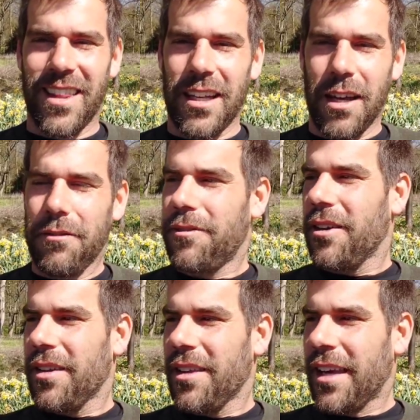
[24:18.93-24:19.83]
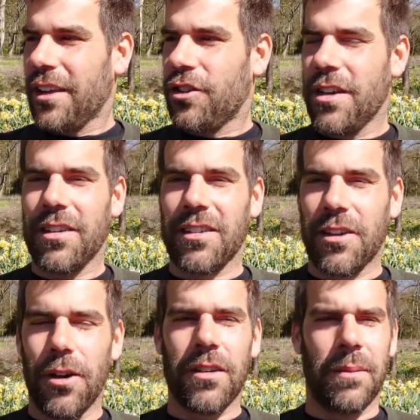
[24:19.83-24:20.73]
the love that
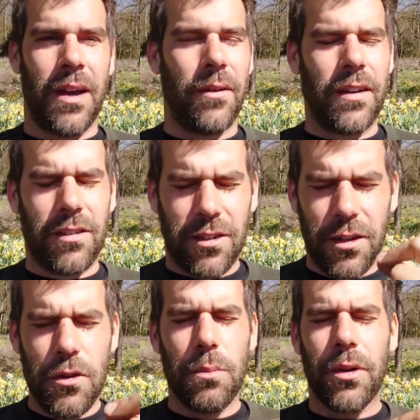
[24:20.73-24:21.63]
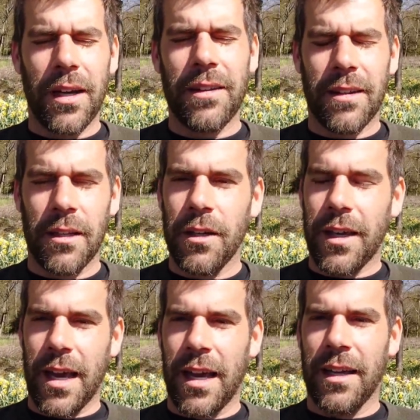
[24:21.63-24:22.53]
Jesus talked about is too bright to
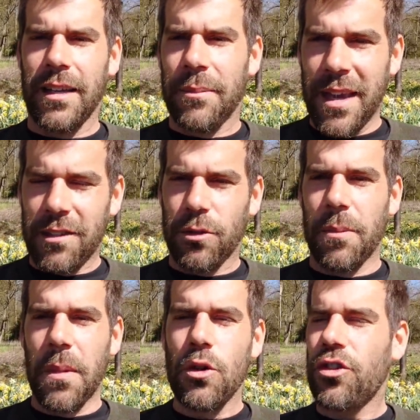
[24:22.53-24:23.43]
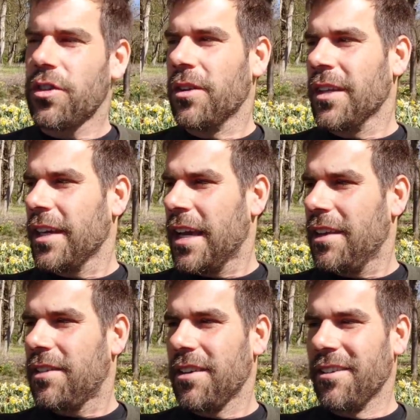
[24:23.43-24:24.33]
look at. It makes you emotional. It
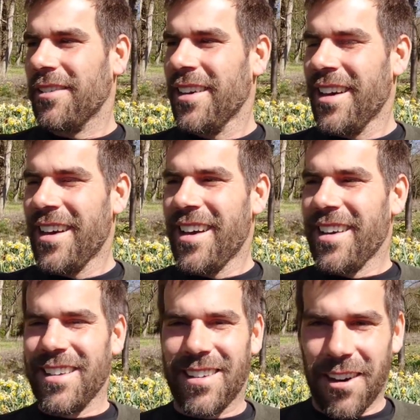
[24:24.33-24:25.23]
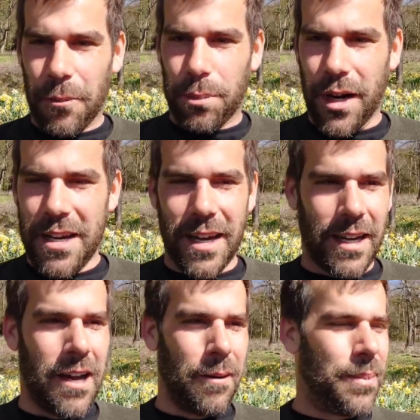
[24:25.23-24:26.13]
gets you, you start
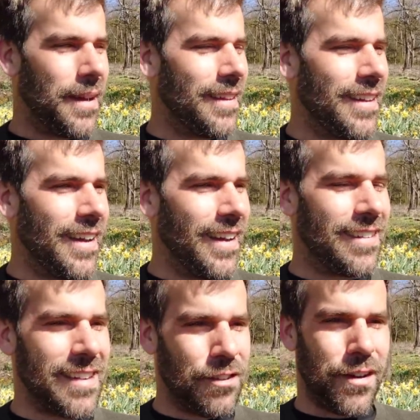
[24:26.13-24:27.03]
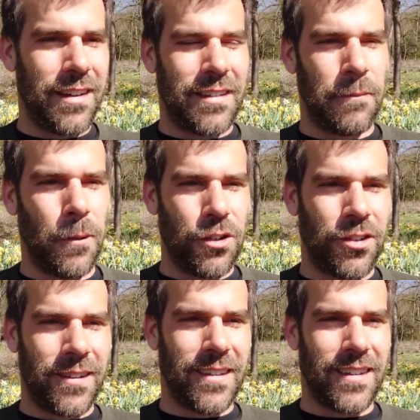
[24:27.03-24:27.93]
breaking up. And it's interesting
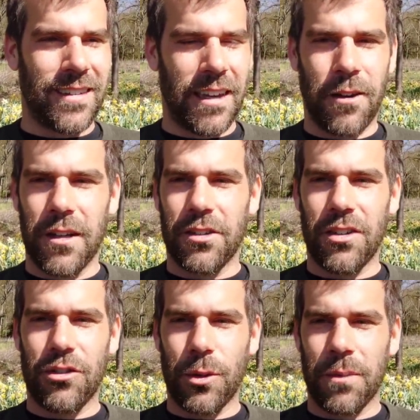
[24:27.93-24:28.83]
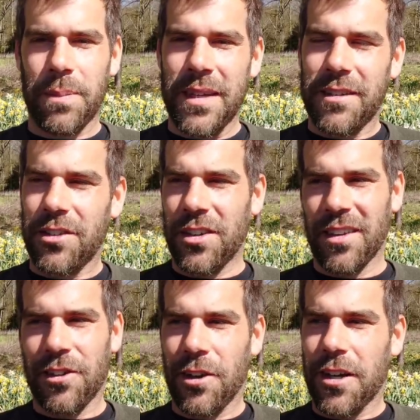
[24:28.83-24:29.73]
watching the psychologist Jordan
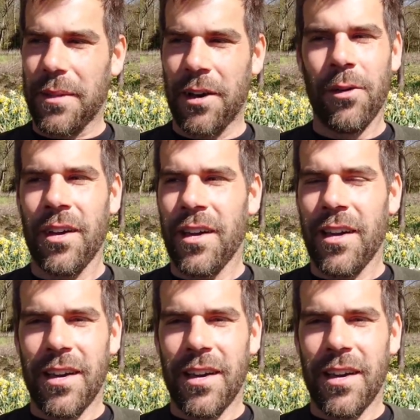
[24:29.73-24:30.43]
Peterson talk about